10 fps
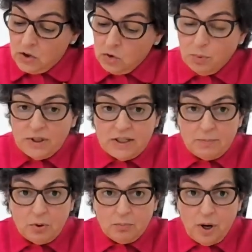two
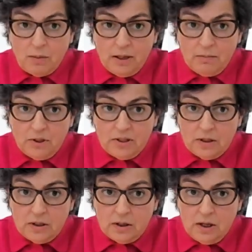principal problems,
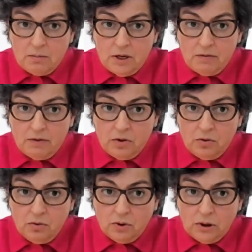in my
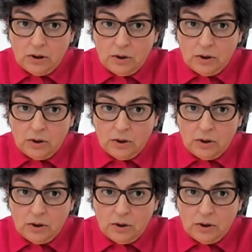view.